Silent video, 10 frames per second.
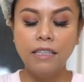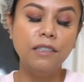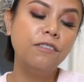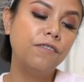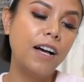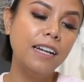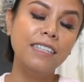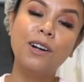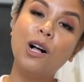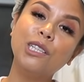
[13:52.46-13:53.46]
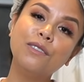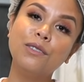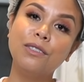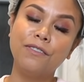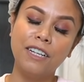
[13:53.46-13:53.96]
you'll find that all of
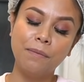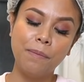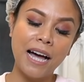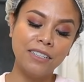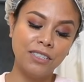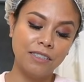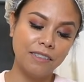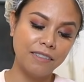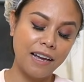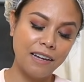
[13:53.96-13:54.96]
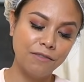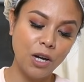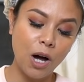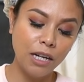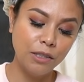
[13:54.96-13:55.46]
those failed batches have
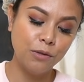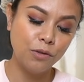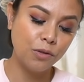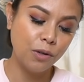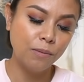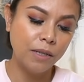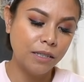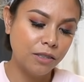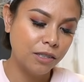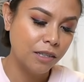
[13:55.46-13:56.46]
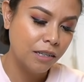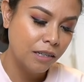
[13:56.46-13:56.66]
taught you so much